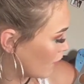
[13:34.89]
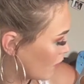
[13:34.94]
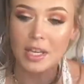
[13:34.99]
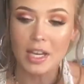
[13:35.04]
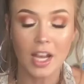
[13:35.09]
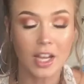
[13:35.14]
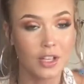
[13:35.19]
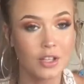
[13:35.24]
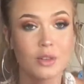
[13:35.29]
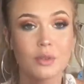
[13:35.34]
I mean,
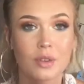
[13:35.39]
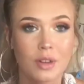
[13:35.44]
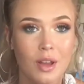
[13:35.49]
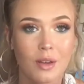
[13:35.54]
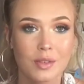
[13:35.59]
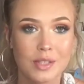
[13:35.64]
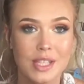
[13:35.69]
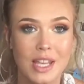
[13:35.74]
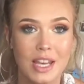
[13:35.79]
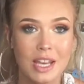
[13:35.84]
I knew what
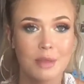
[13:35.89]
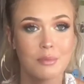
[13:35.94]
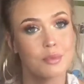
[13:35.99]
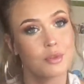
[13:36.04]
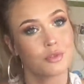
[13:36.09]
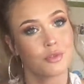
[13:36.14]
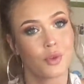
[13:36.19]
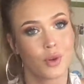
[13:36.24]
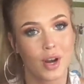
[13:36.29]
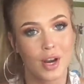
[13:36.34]
I was getting
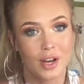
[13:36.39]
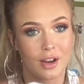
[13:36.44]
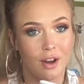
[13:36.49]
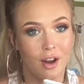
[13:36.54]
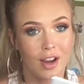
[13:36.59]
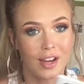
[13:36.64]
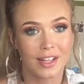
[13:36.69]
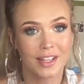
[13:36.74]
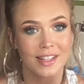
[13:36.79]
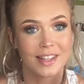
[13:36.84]
before I
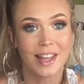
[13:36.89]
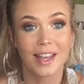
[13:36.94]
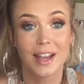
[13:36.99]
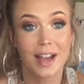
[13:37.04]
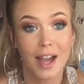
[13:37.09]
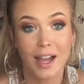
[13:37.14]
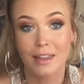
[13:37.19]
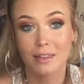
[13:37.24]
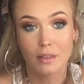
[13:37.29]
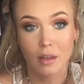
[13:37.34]
got it. Like,
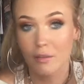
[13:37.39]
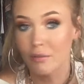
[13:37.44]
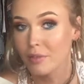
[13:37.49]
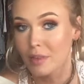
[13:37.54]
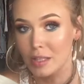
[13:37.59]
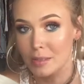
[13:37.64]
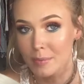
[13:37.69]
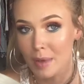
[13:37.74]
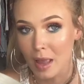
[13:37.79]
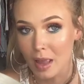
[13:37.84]
I love
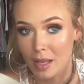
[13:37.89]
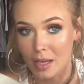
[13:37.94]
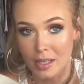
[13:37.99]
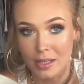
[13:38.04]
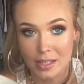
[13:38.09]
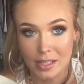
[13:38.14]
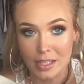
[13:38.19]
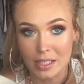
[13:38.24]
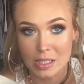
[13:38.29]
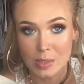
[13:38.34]
this palette. I
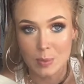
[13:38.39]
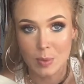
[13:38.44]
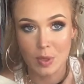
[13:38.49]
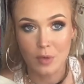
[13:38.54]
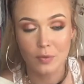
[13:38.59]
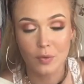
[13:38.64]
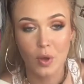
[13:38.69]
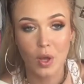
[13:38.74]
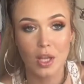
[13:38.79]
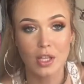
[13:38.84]
think it's
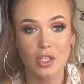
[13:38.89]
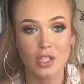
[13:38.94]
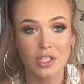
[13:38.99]
beautiful.